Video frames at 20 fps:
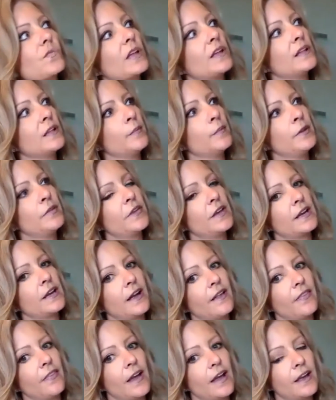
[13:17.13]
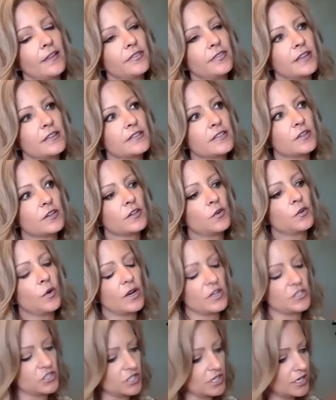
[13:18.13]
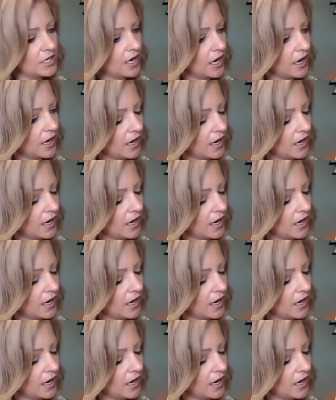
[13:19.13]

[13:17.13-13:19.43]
Let me think on that. That's a good question.